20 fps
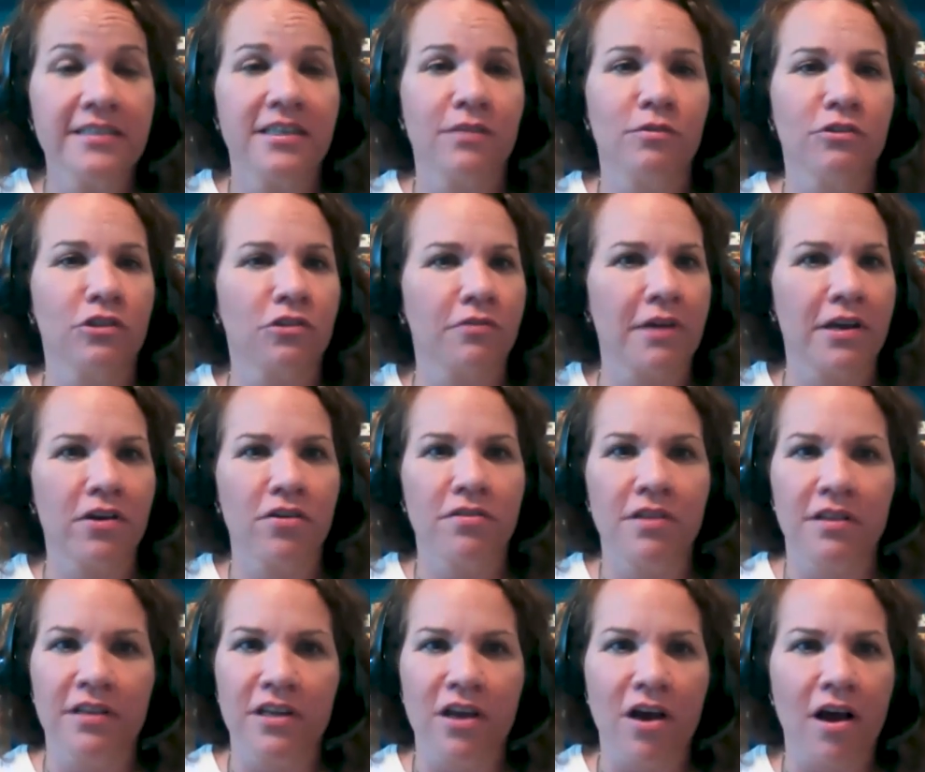that was greater
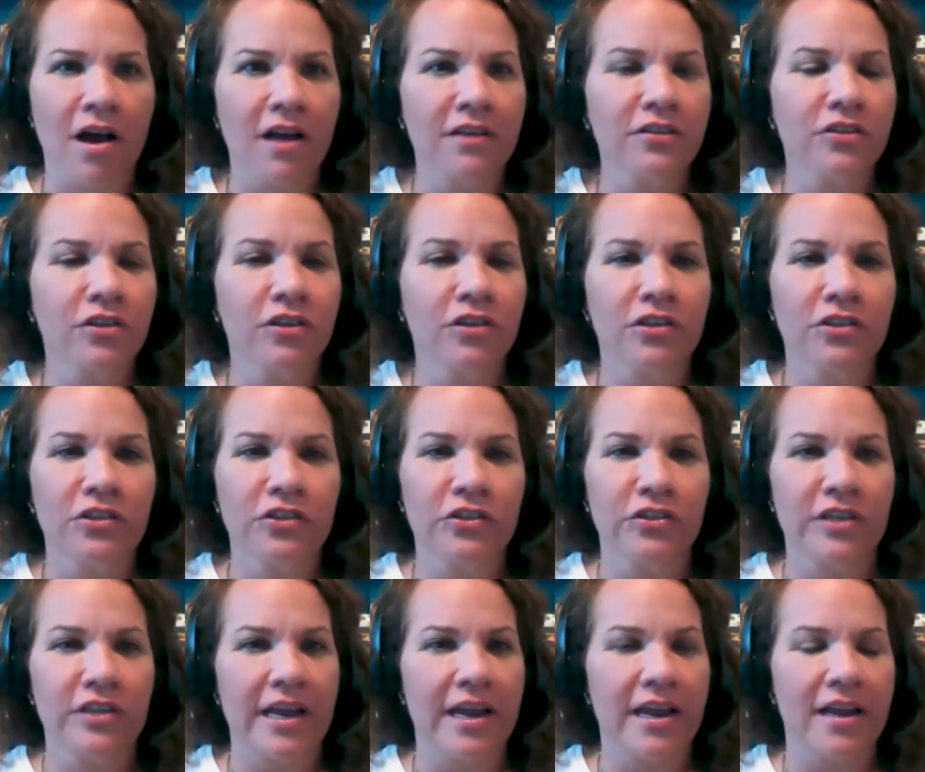than the
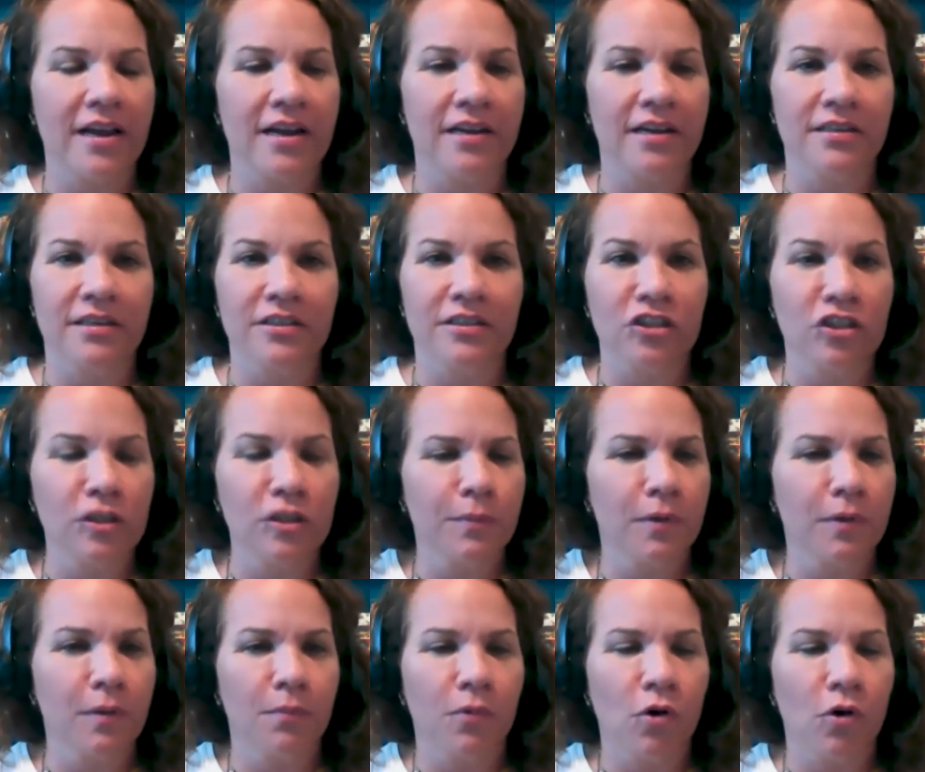Oscars and the
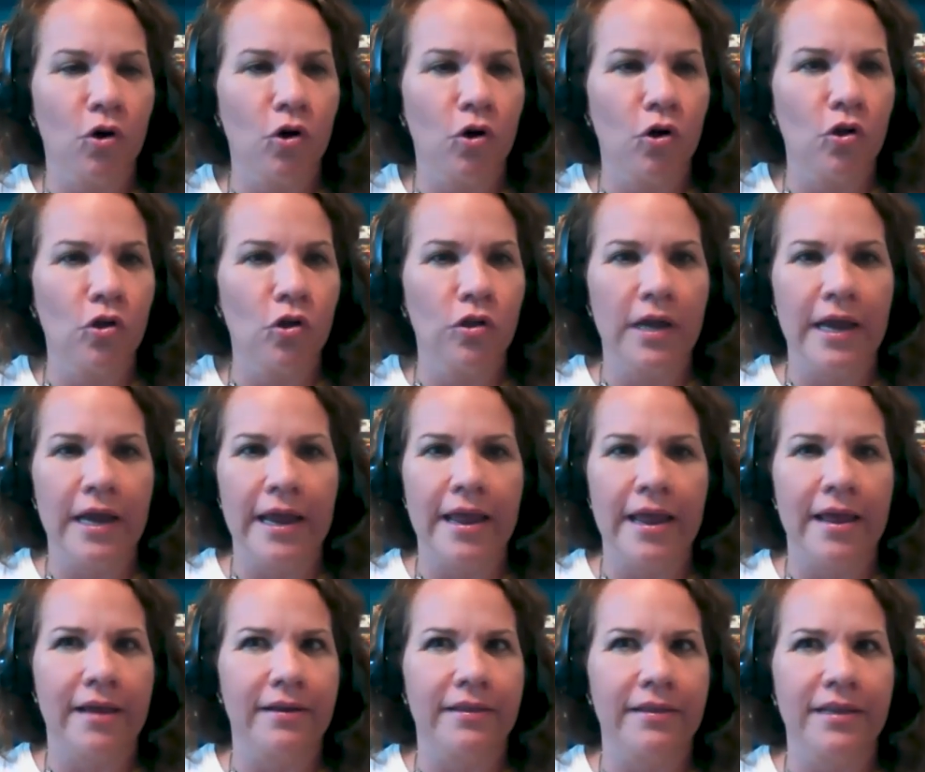Super Bowl,
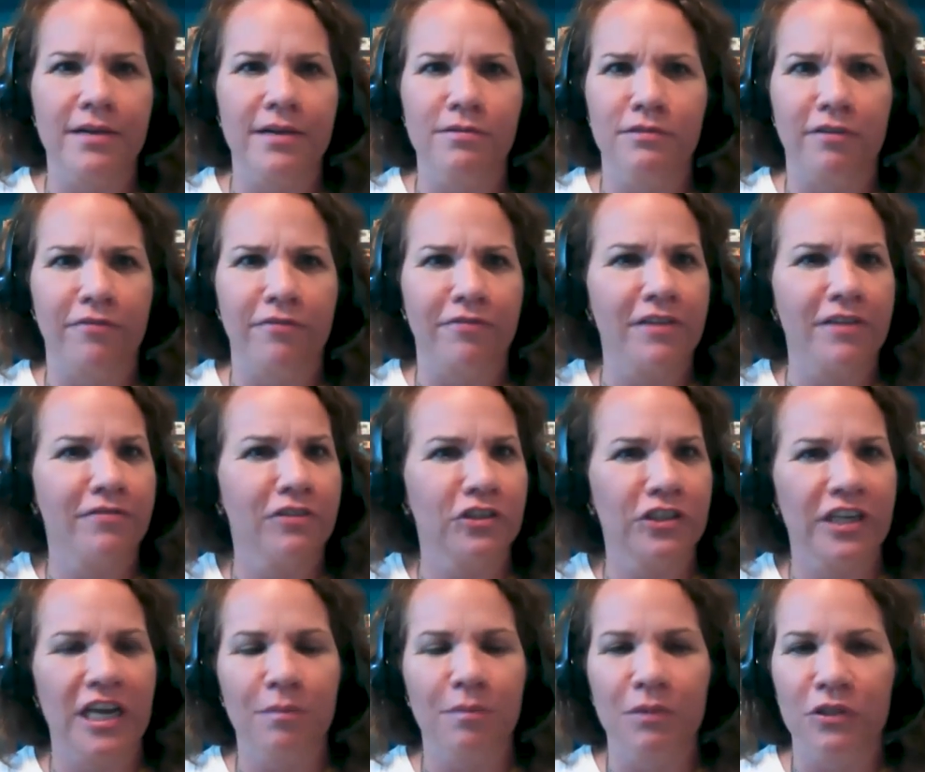and I think it was the FIFA
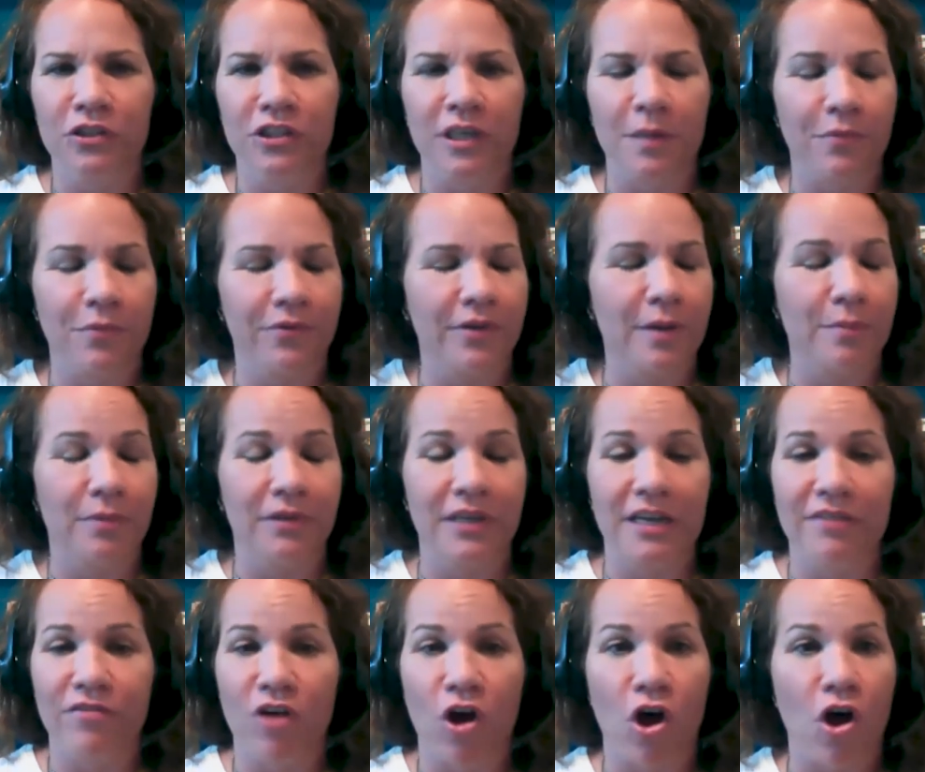championships, I
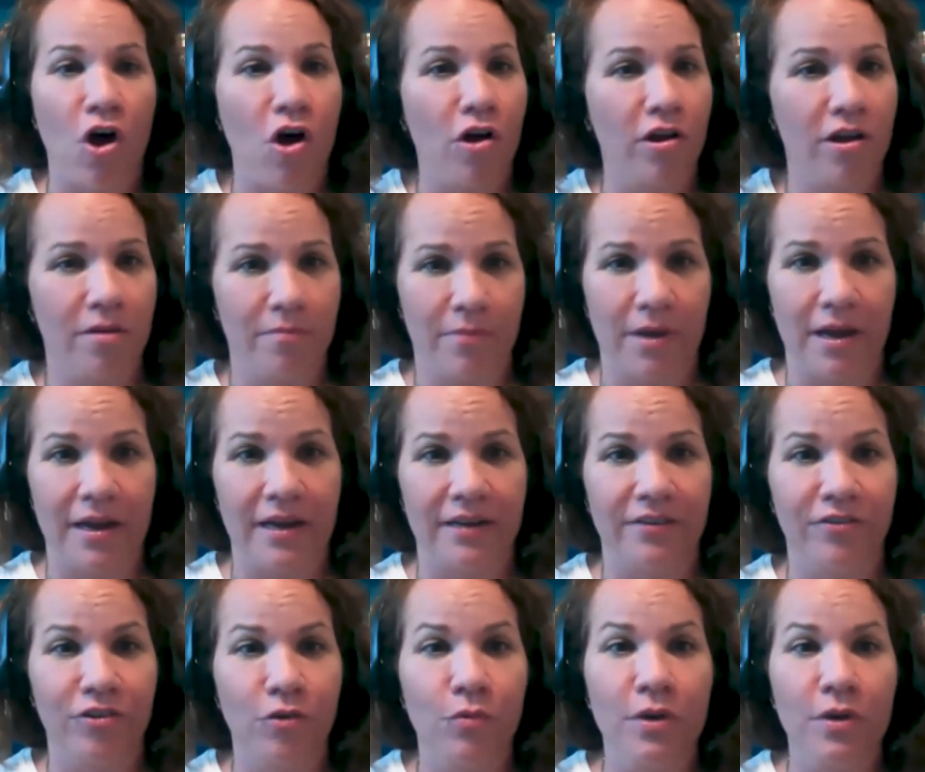believe, all
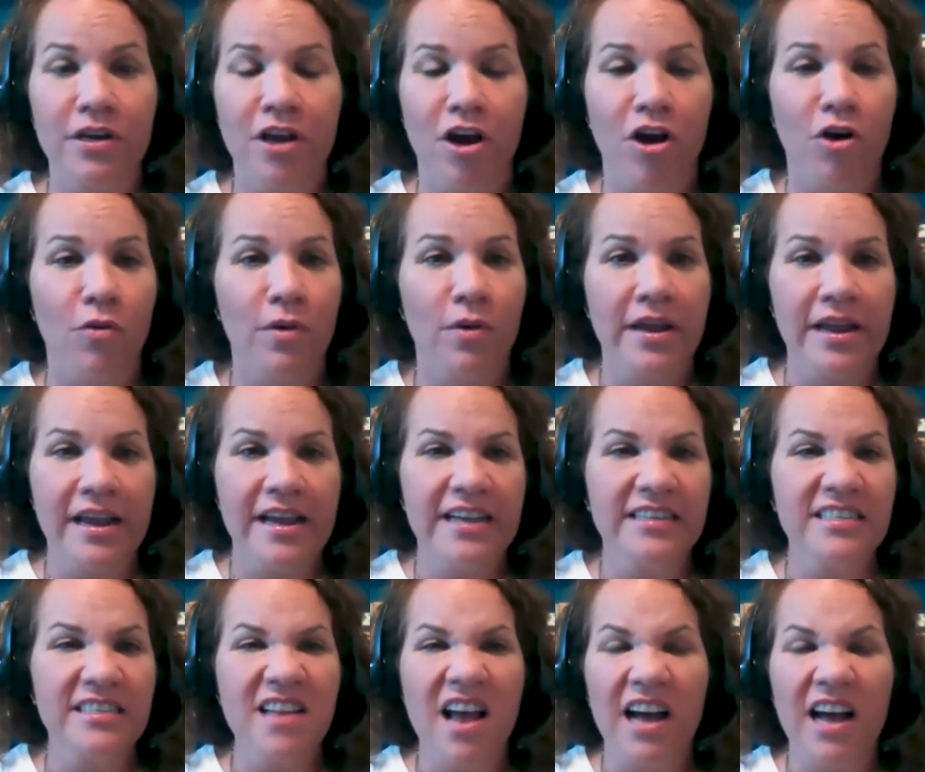combined. So we know
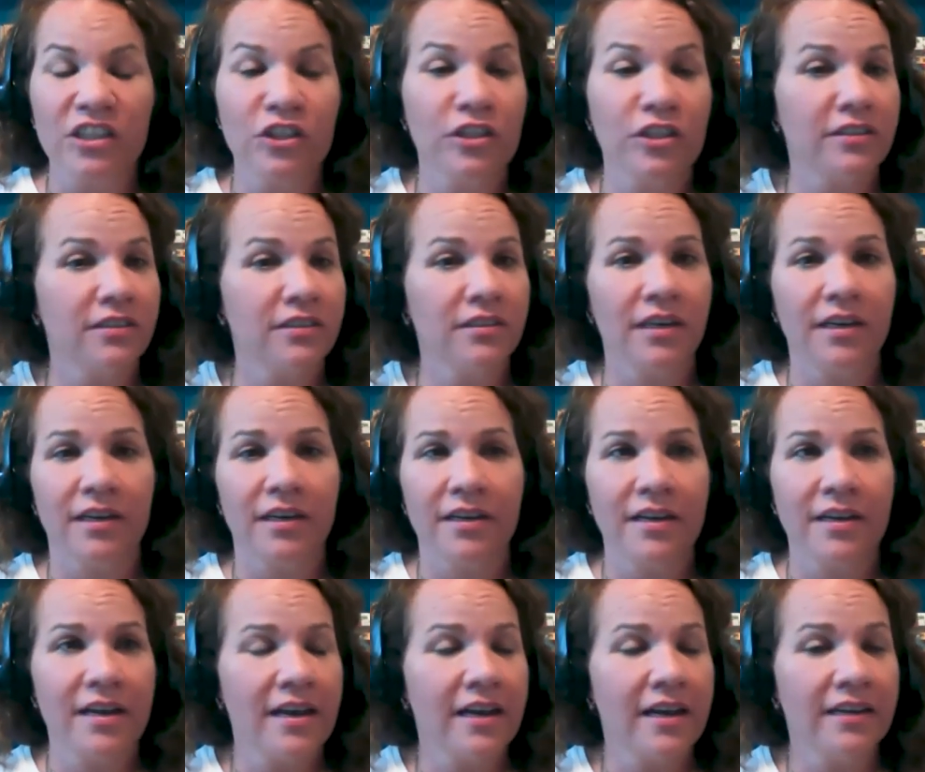it's not just a,
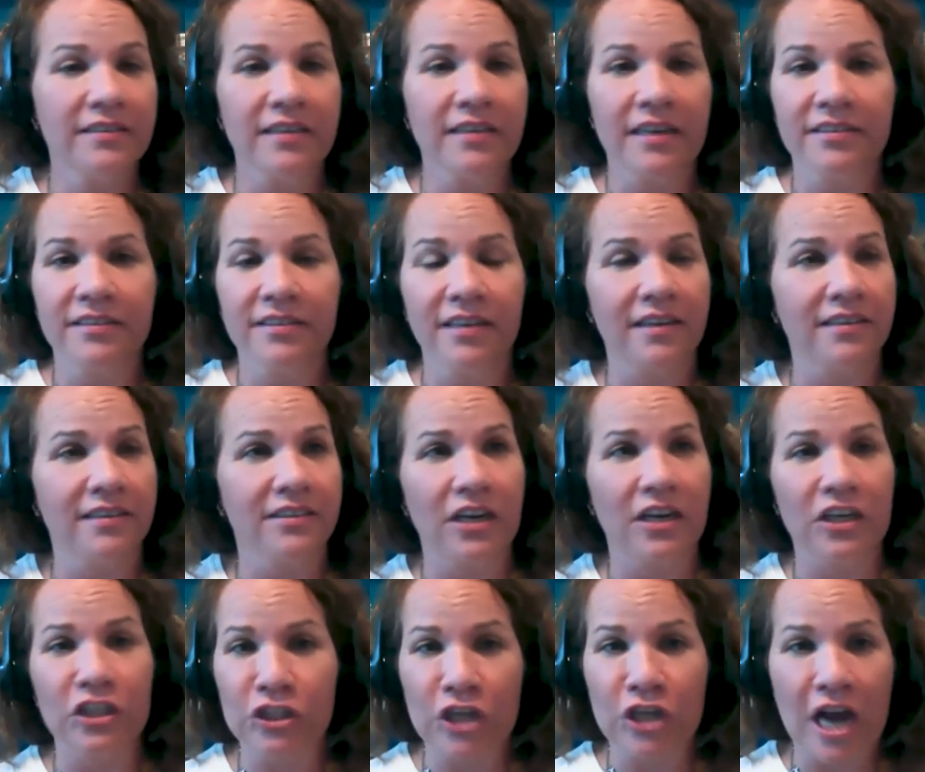a, a,
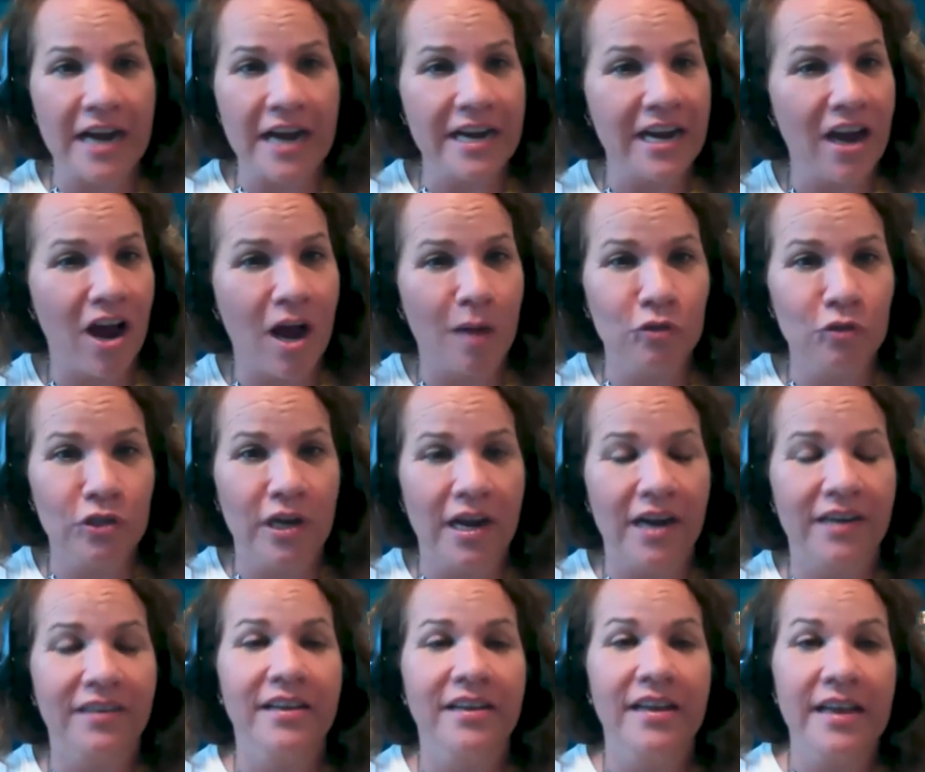a shiny
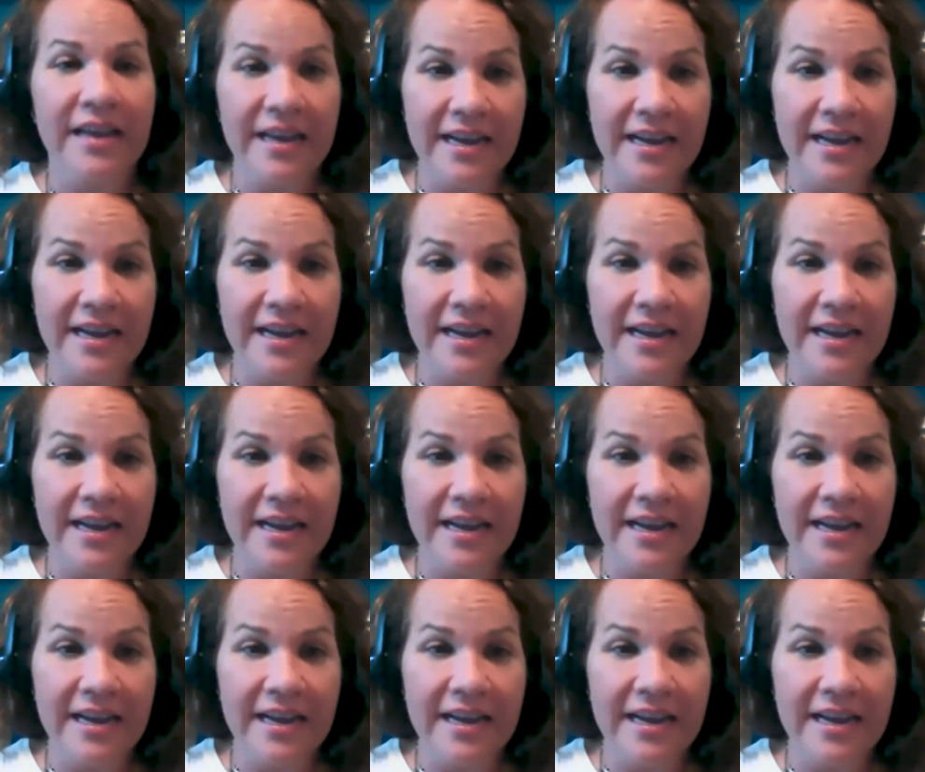object.